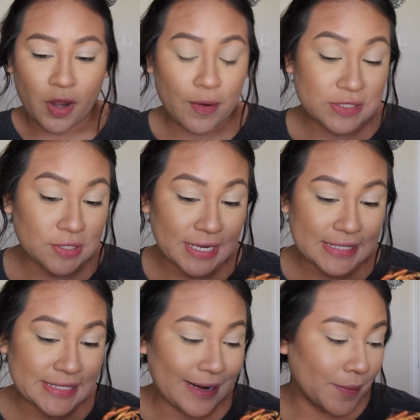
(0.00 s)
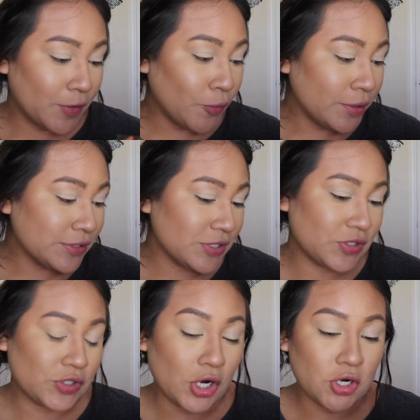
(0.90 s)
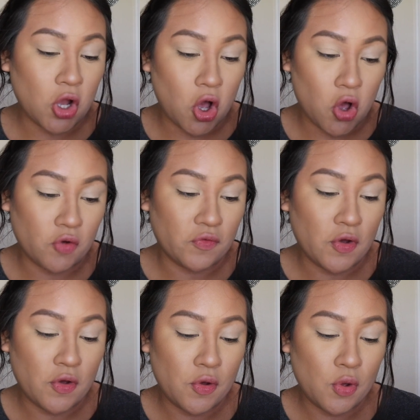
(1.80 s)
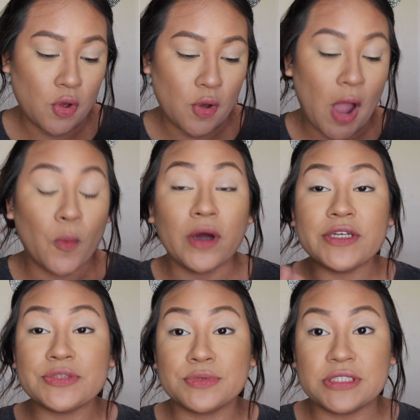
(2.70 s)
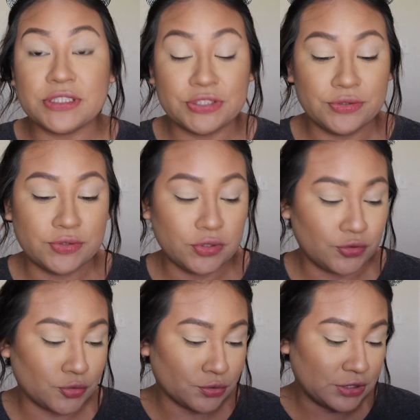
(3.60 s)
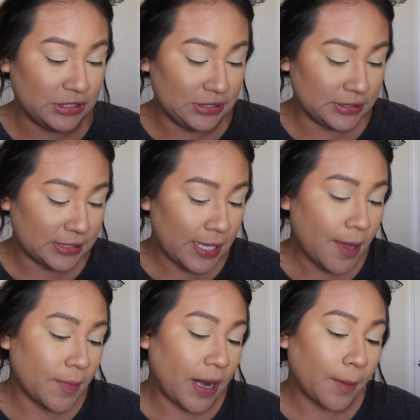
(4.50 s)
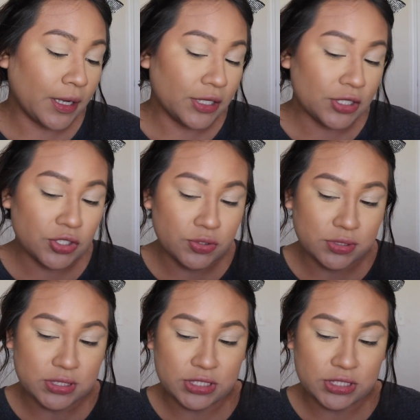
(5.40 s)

Alright, so like I said, I'm going to start off, I want to really use those greens, but I'm going to use